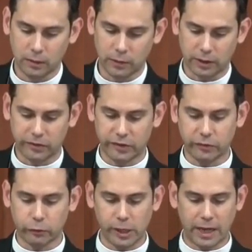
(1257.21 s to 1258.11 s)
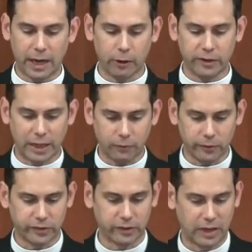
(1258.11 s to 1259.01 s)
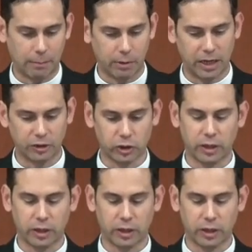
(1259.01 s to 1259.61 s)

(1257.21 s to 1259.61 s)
The consistory carries out this examination